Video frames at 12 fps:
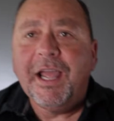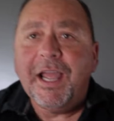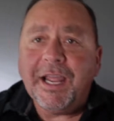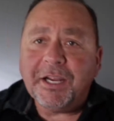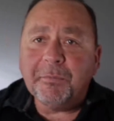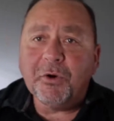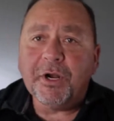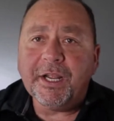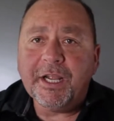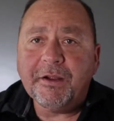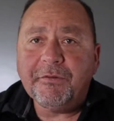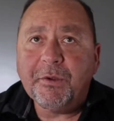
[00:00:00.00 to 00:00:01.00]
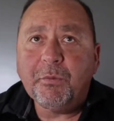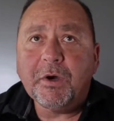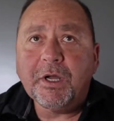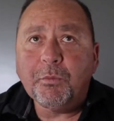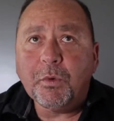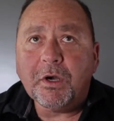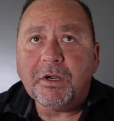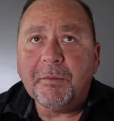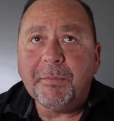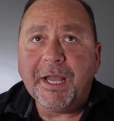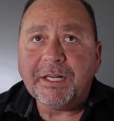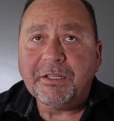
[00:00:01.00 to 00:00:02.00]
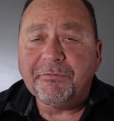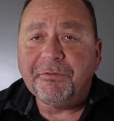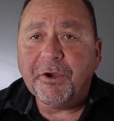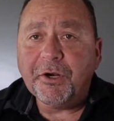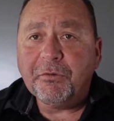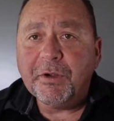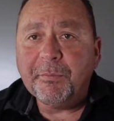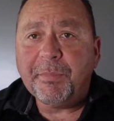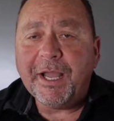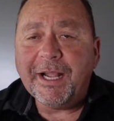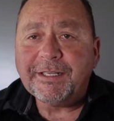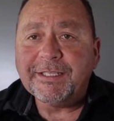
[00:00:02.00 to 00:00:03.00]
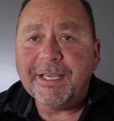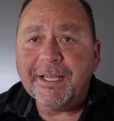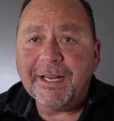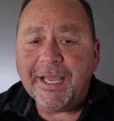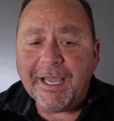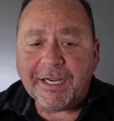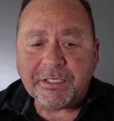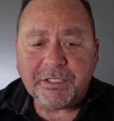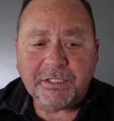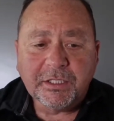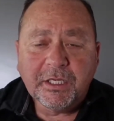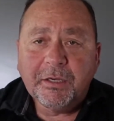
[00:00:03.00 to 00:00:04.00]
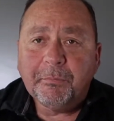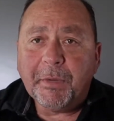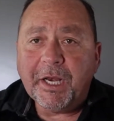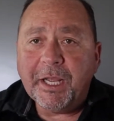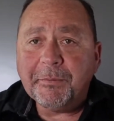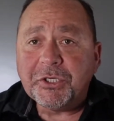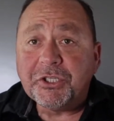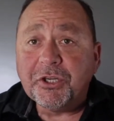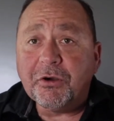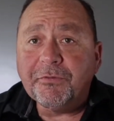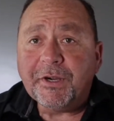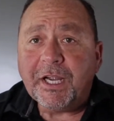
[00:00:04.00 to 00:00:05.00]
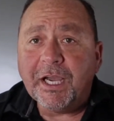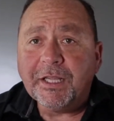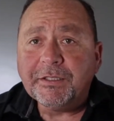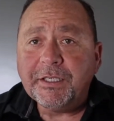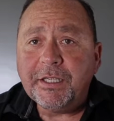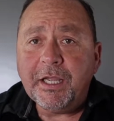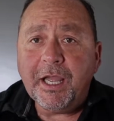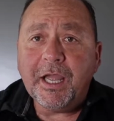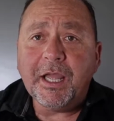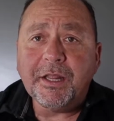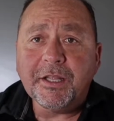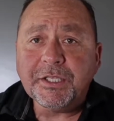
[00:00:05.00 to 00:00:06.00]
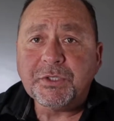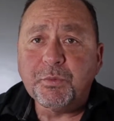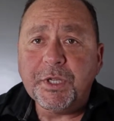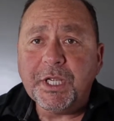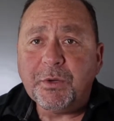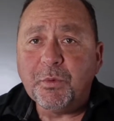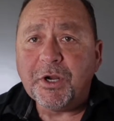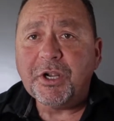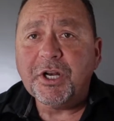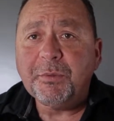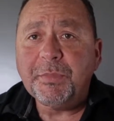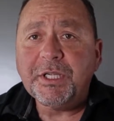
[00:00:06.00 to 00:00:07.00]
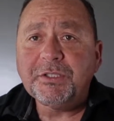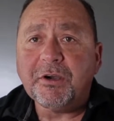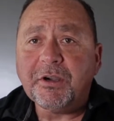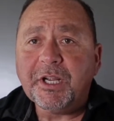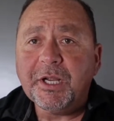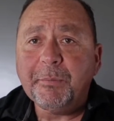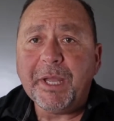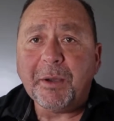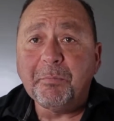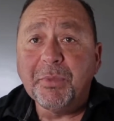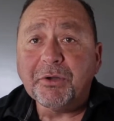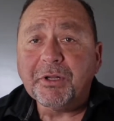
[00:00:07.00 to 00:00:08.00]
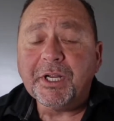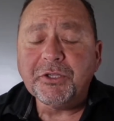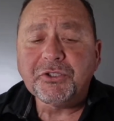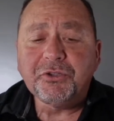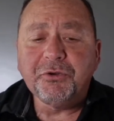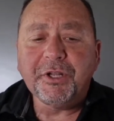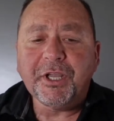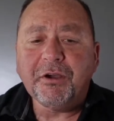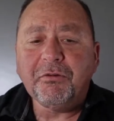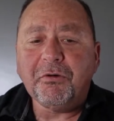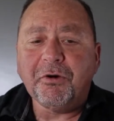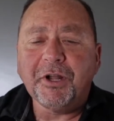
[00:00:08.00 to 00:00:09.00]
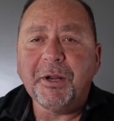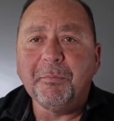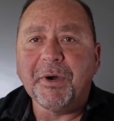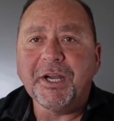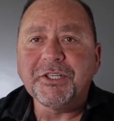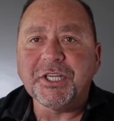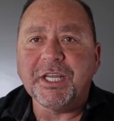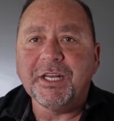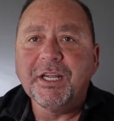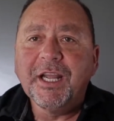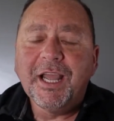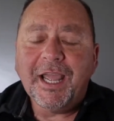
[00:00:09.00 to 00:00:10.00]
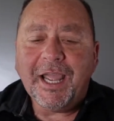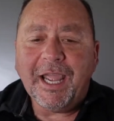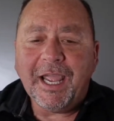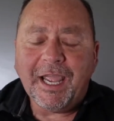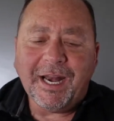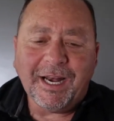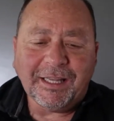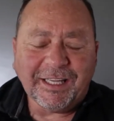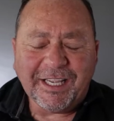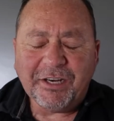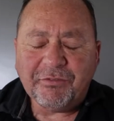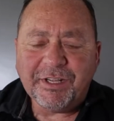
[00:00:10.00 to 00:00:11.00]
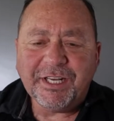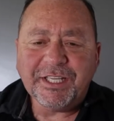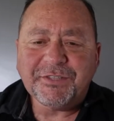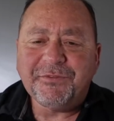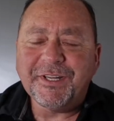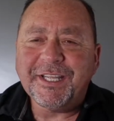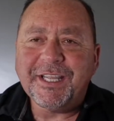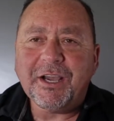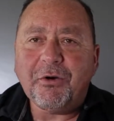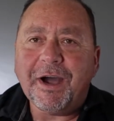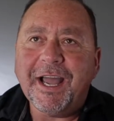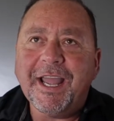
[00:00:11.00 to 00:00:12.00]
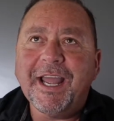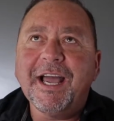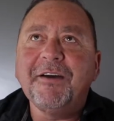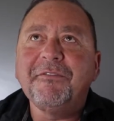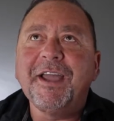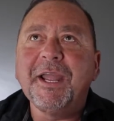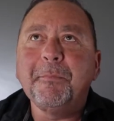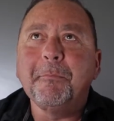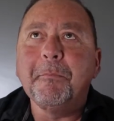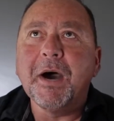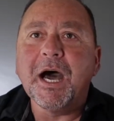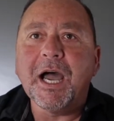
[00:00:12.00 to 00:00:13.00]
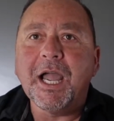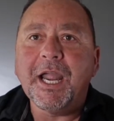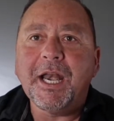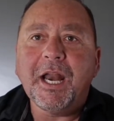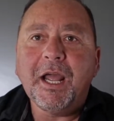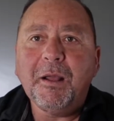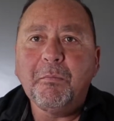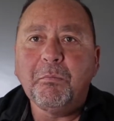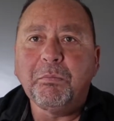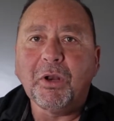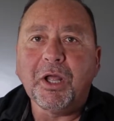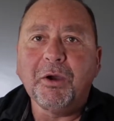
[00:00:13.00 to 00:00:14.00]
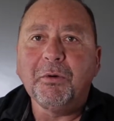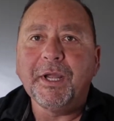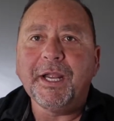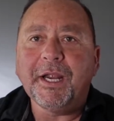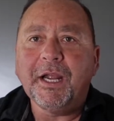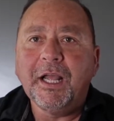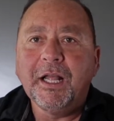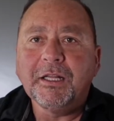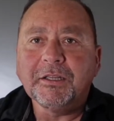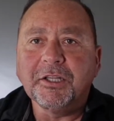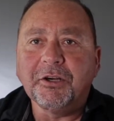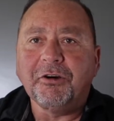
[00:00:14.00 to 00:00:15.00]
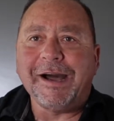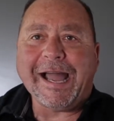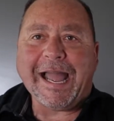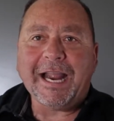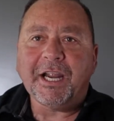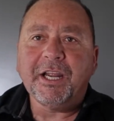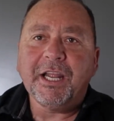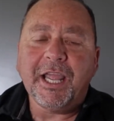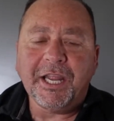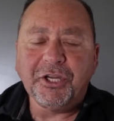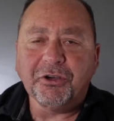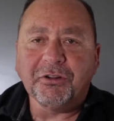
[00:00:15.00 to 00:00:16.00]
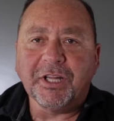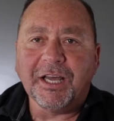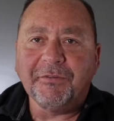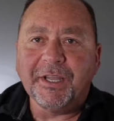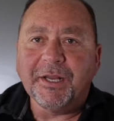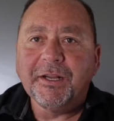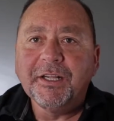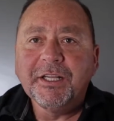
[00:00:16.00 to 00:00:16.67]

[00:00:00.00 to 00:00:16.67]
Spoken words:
Hey, good morning everyone. Welcome back to Photo Impact 10X. My name is Joe Vacanti, and this week we're going to be talking about building a studio on a budget. And later in this video, I have a mind-blowing little hack, and you'll love it.